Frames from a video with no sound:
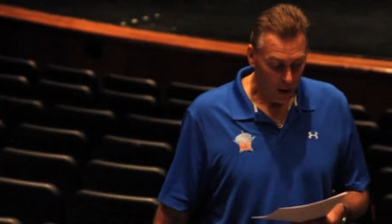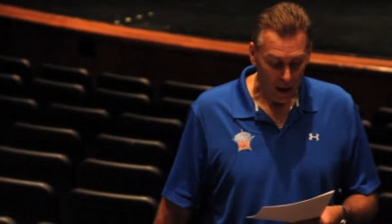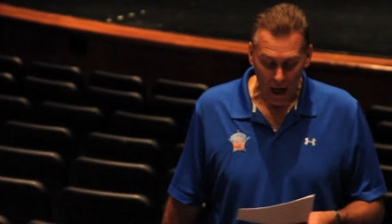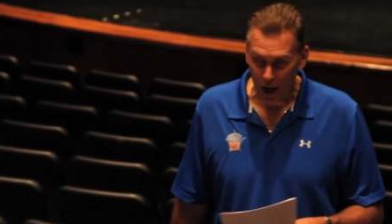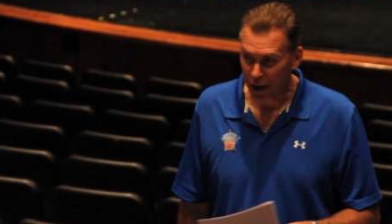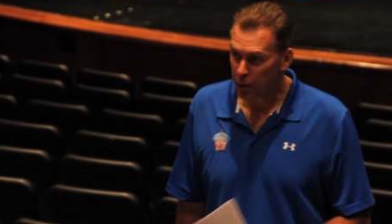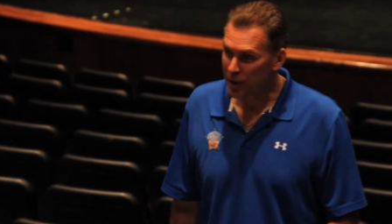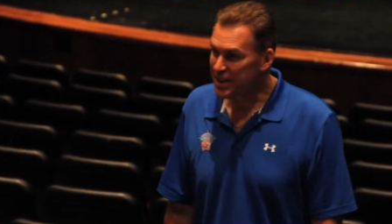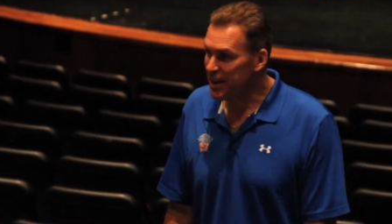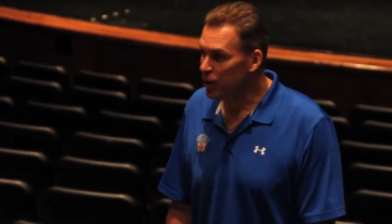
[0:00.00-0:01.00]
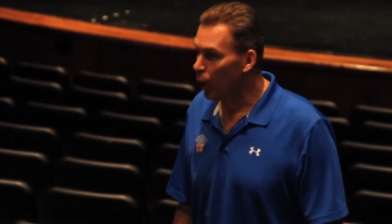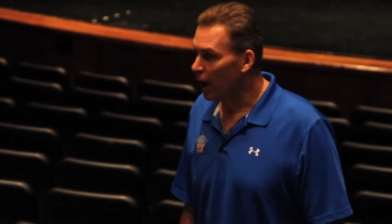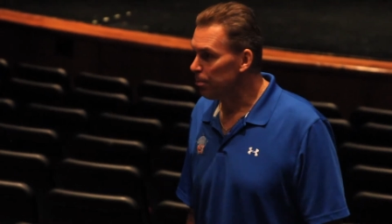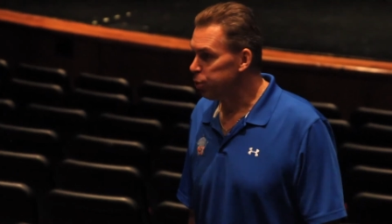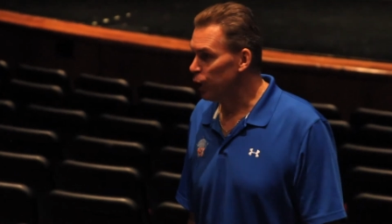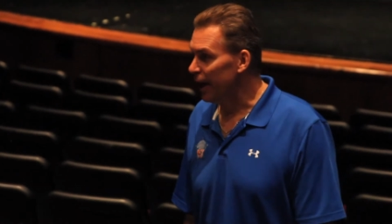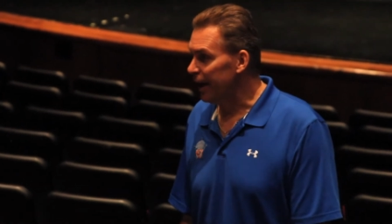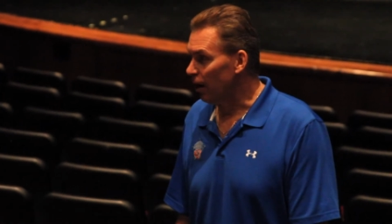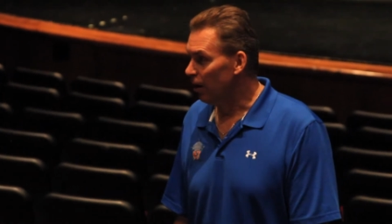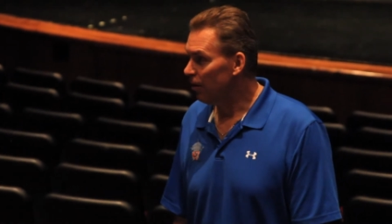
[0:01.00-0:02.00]
Are you a D1
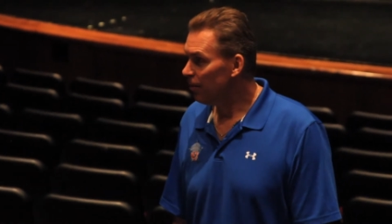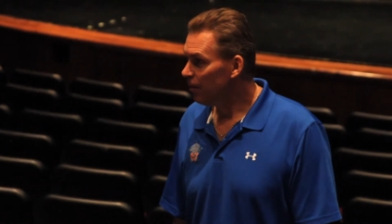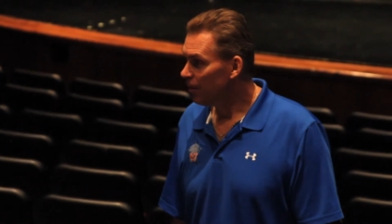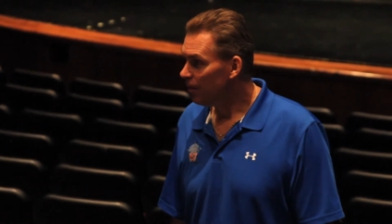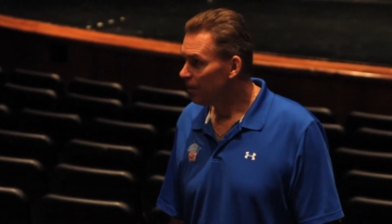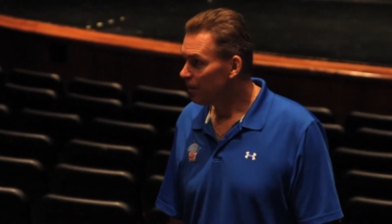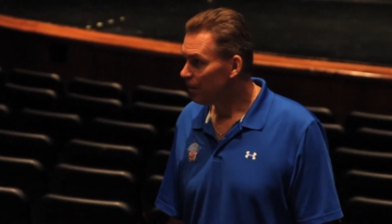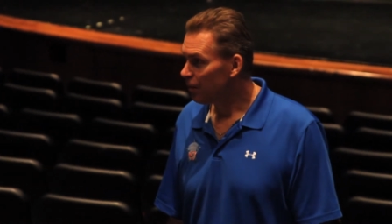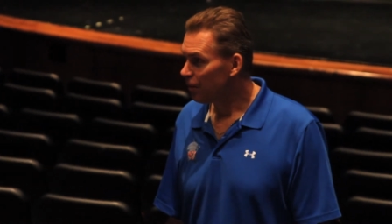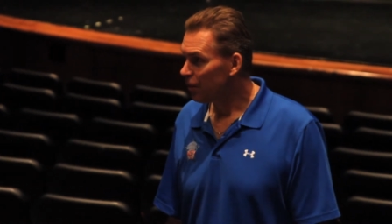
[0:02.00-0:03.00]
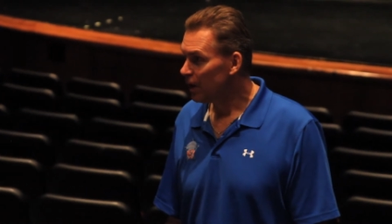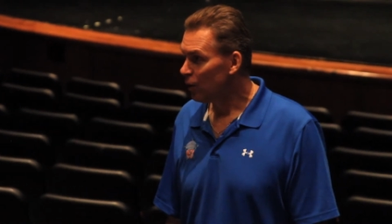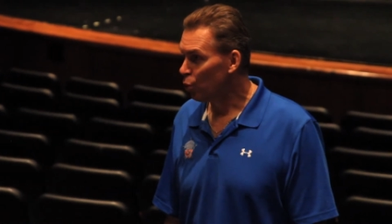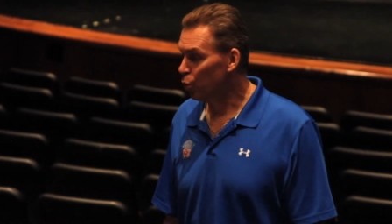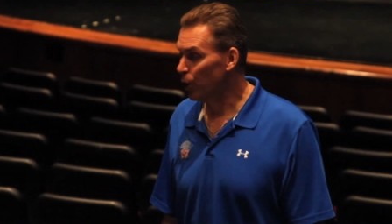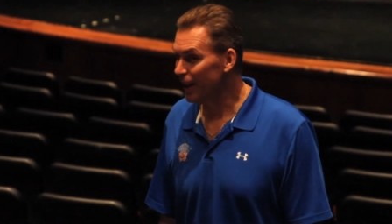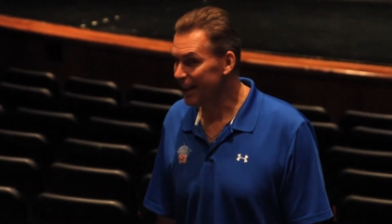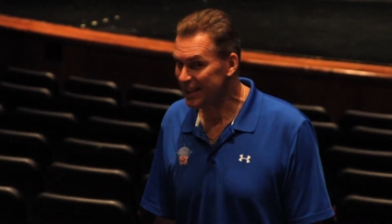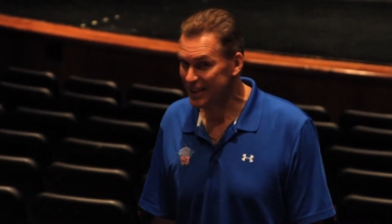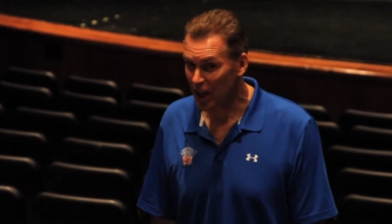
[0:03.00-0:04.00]
player?
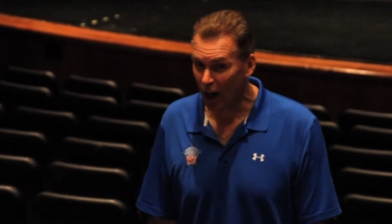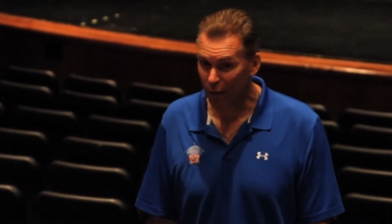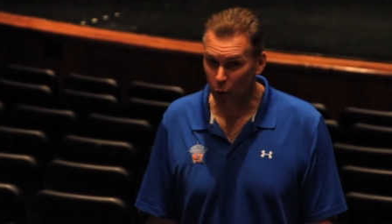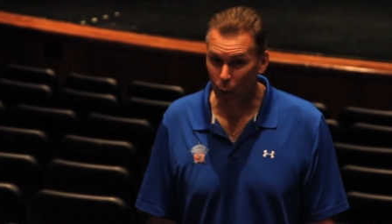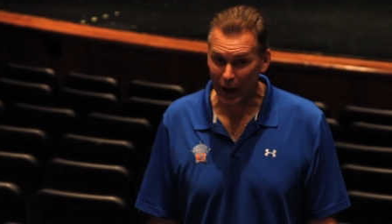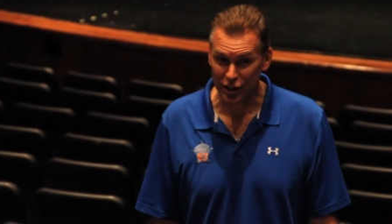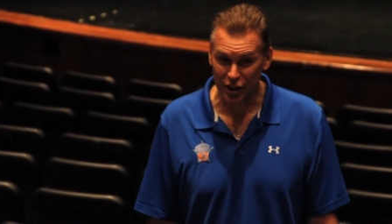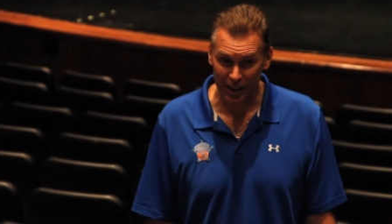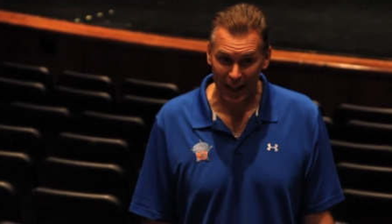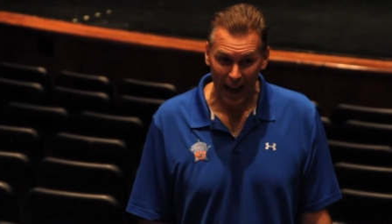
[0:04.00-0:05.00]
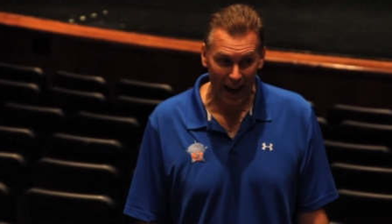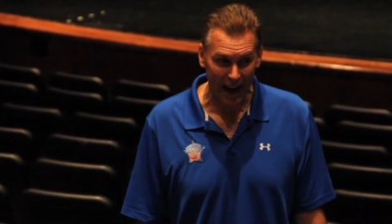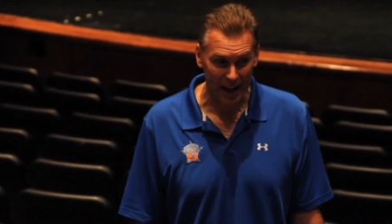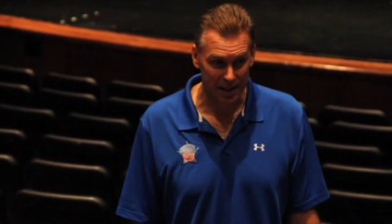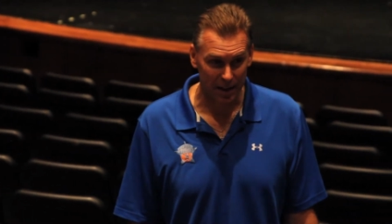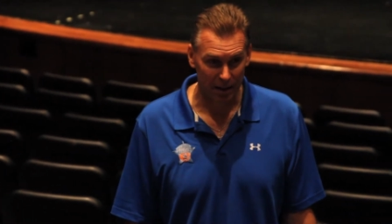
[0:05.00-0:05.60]
Really tough question to ask.